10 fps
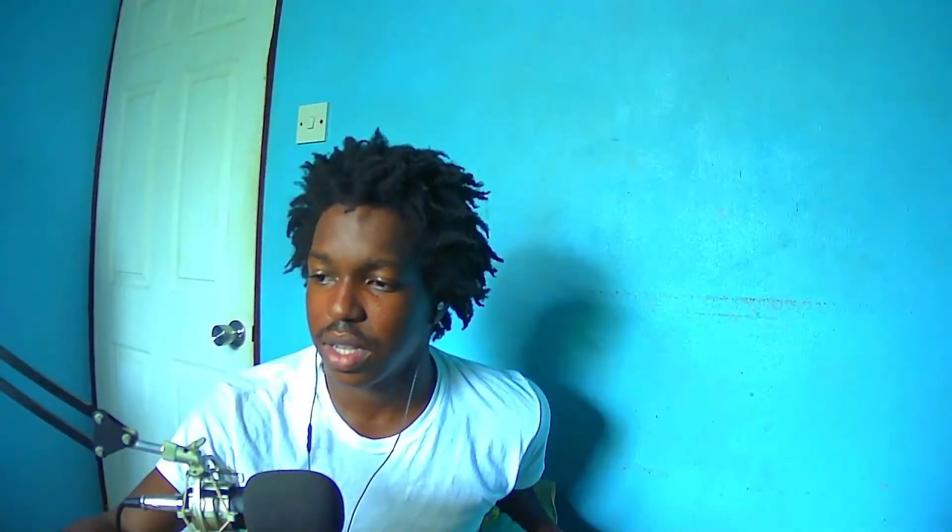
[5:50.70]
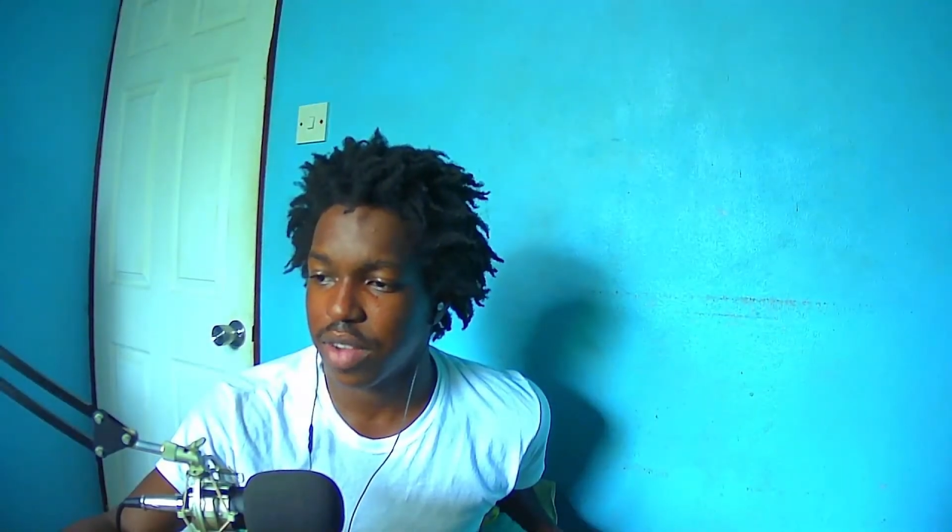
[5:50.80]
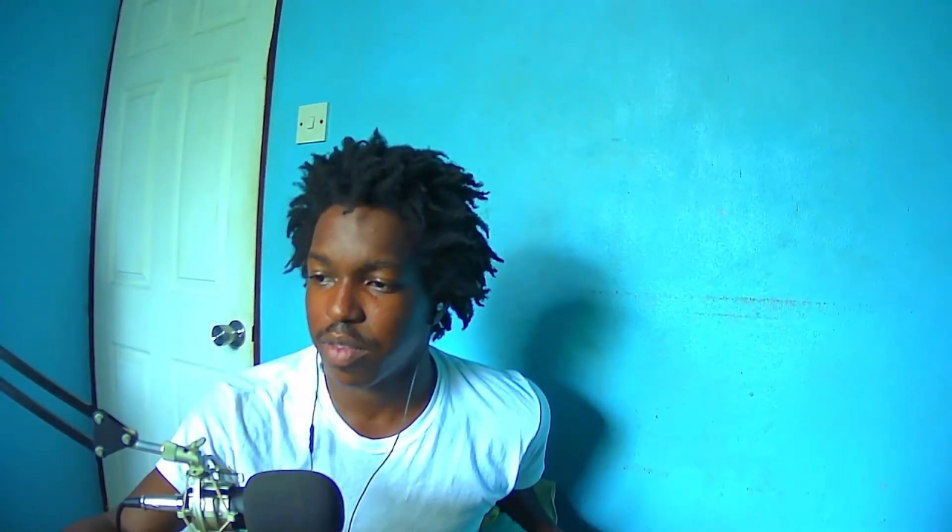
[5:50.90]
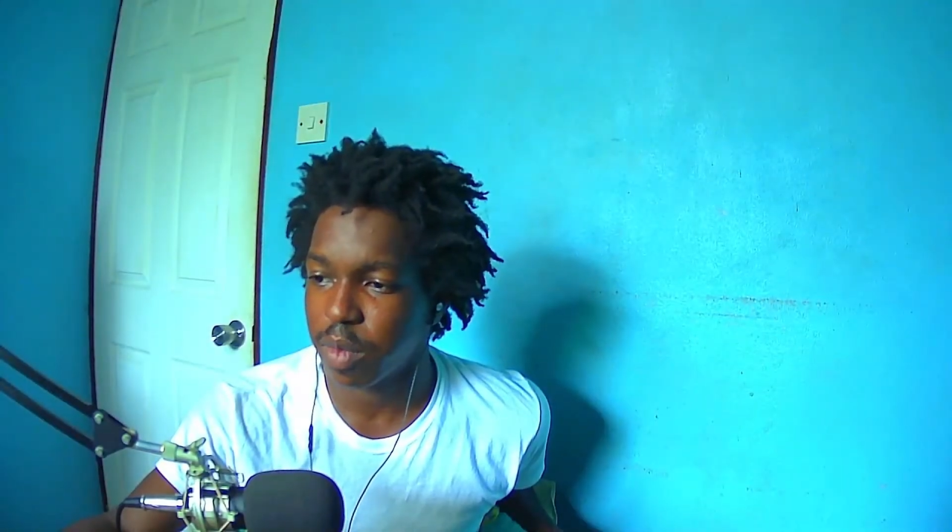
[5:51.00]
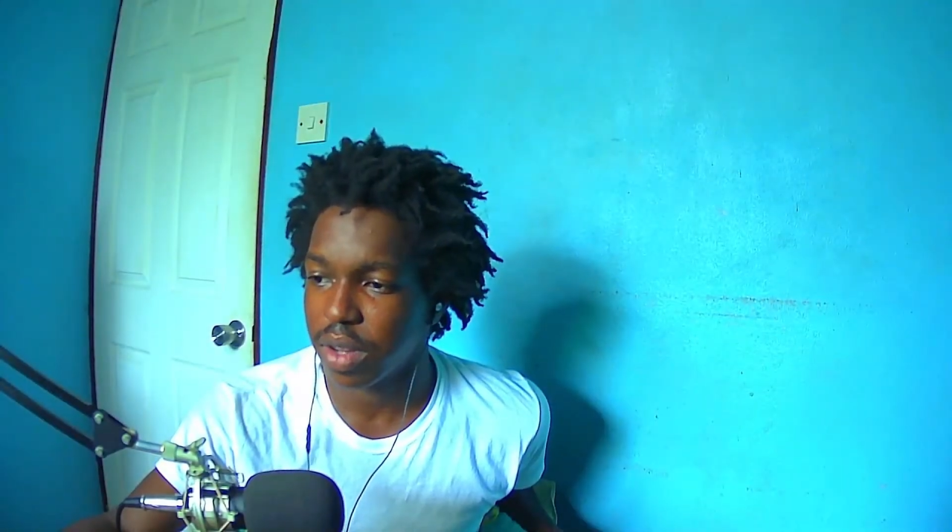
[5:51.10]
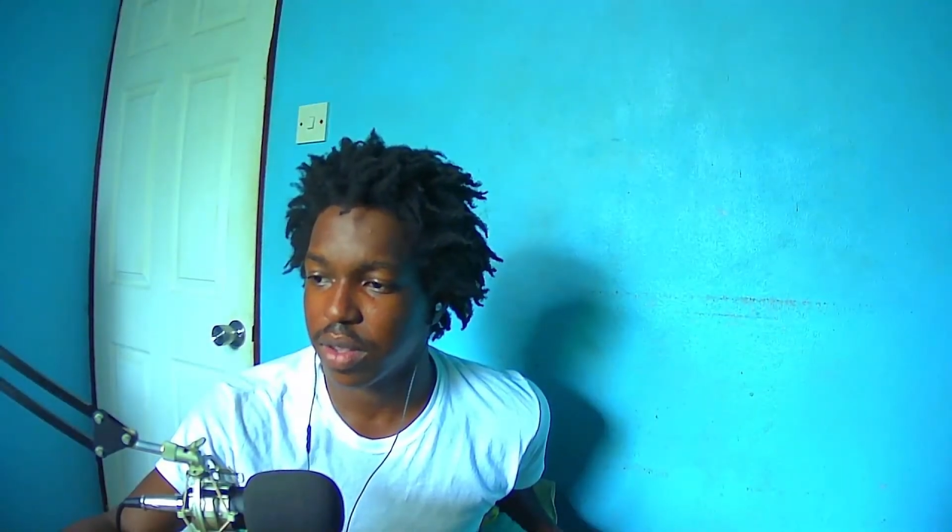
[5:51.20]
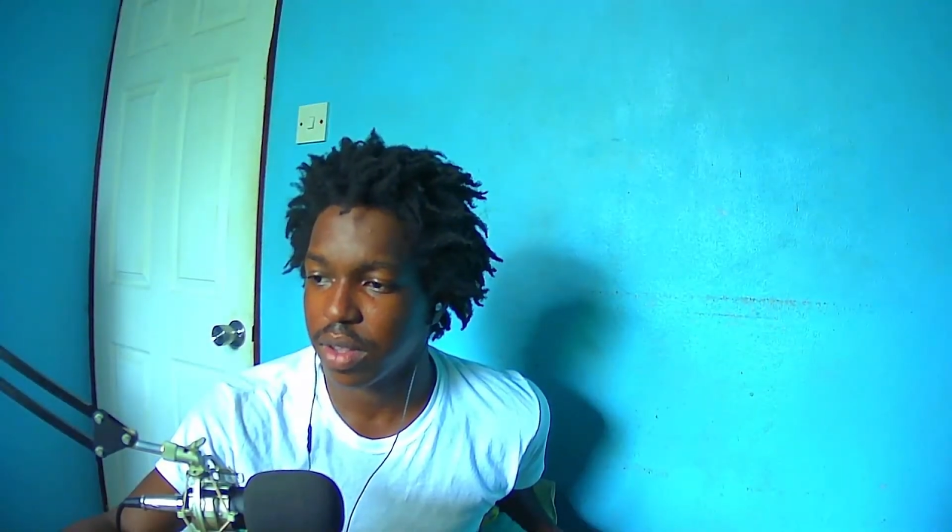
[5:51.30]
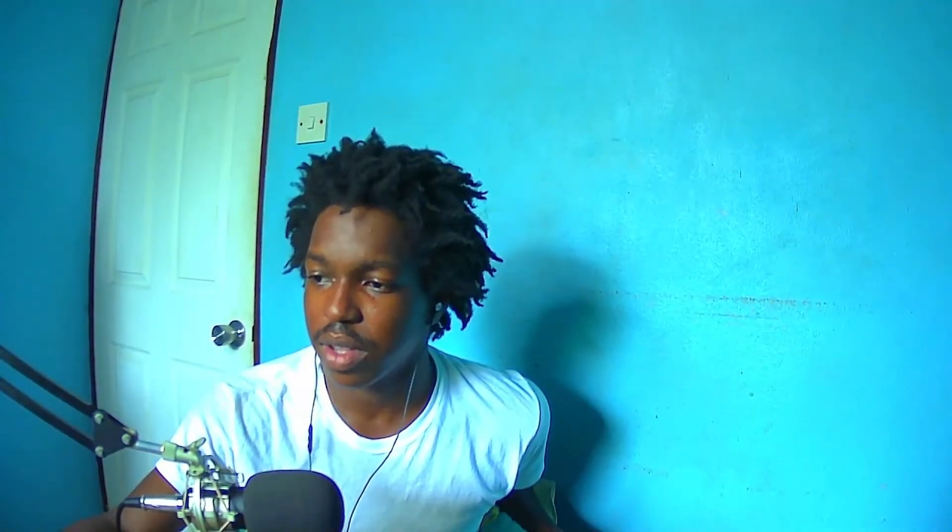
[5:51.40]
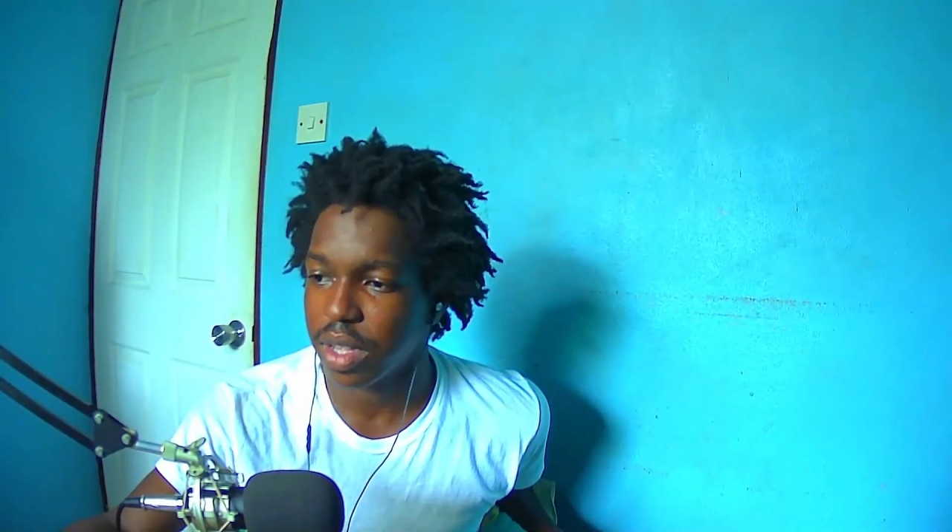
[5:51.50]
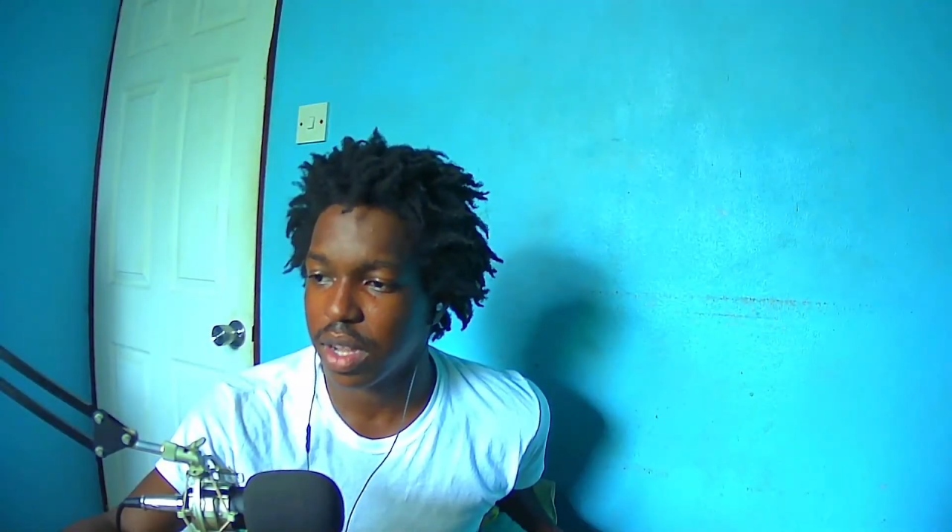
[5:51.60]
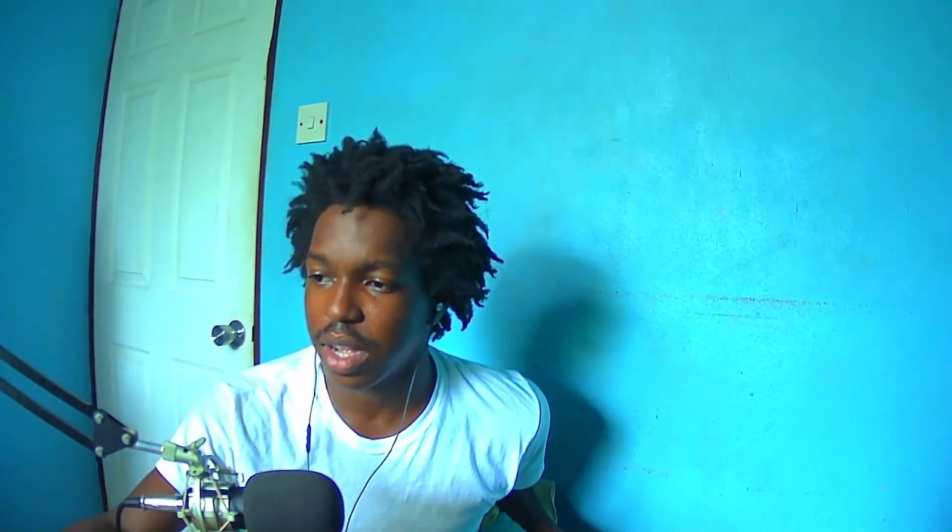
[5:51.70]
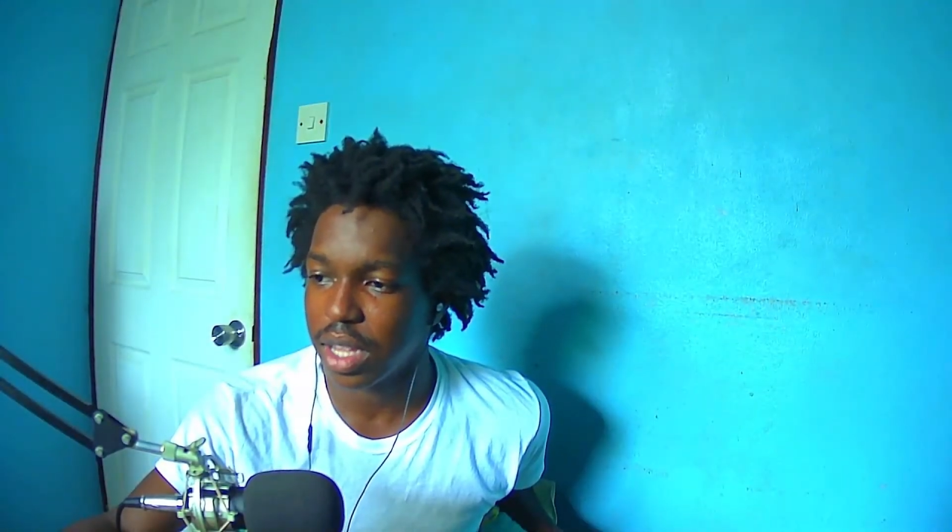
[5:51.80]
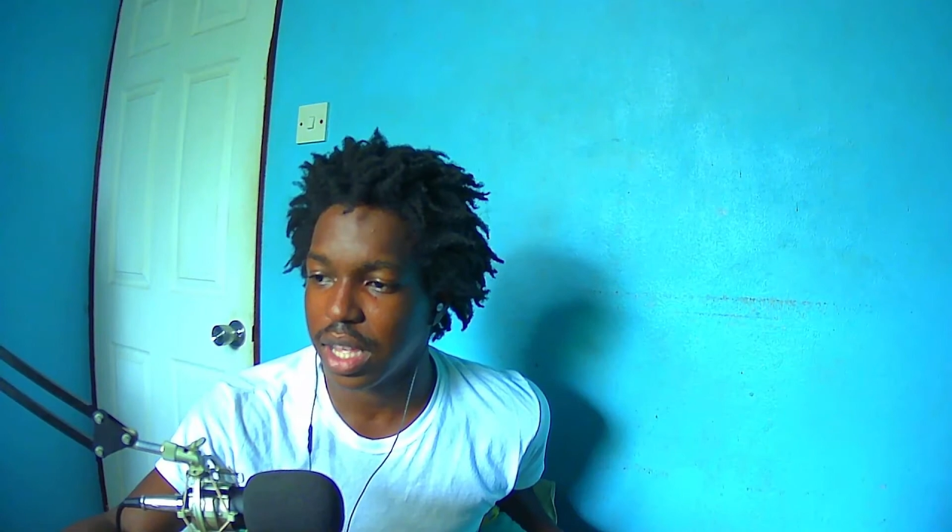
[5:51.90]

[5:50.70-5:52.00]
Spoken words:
everybody, kill all the